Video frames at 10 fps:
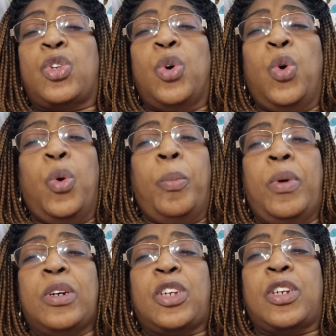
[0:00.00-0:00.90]
so
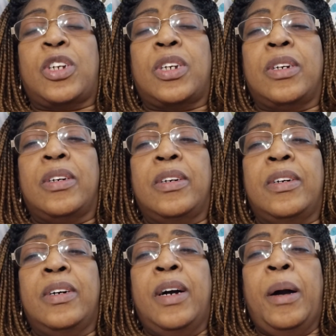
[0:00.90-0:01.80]
much
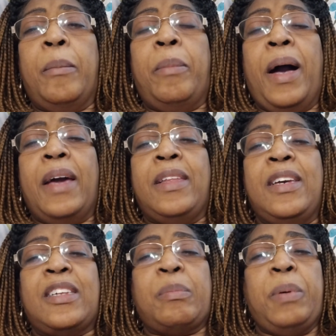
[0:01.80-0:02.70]
by
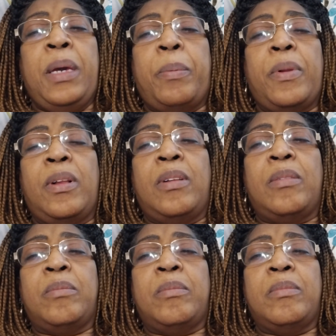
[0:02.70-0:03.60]
these people.
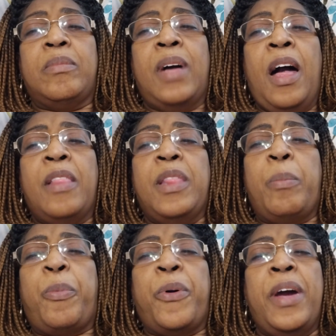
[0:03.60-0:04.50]

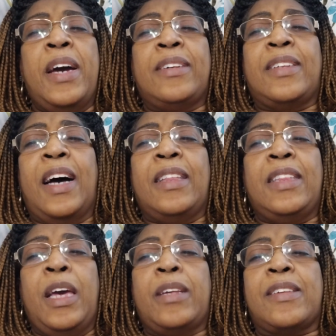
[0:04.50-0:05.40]
The prayers that
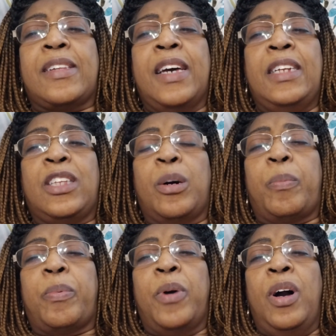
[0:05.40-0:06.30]
they sent
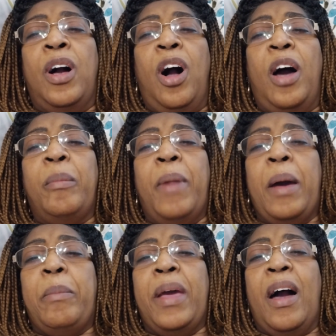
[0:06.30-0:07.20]
up on
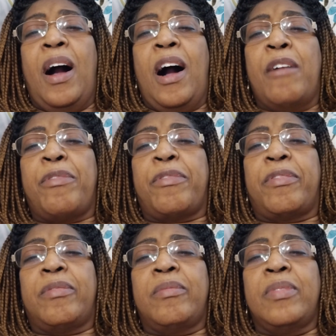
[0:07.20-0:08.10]
my behalf.
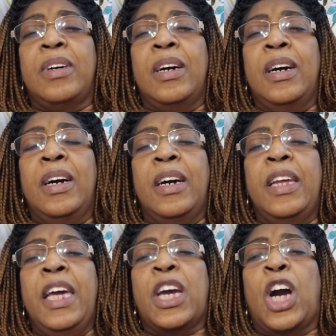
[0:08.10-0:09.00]

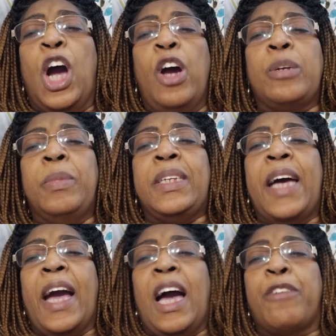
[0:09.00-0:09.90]
The encouragement
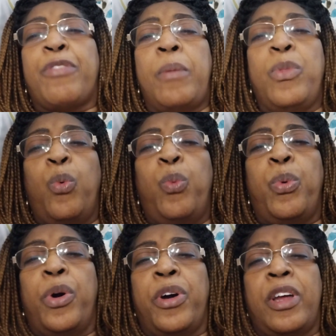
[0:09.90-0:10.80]
I got from the
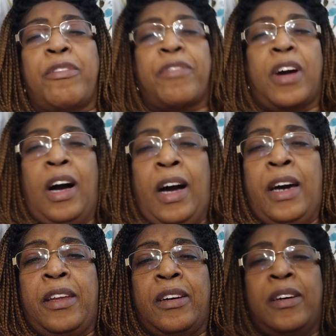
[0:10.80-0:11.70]
Word of
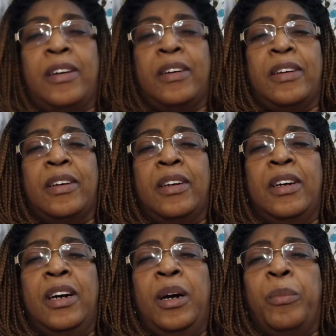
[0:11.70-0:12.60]
God.
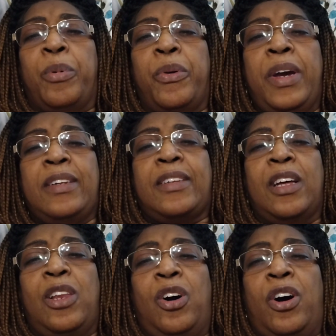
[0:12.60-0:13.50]
Praise
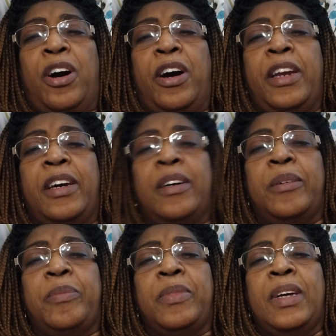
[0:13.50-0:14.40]
the Lord.
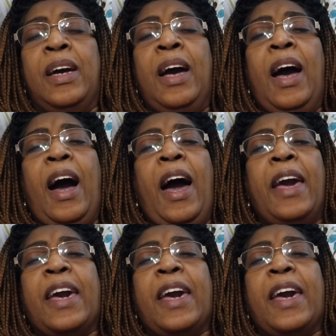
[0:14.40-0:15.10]
I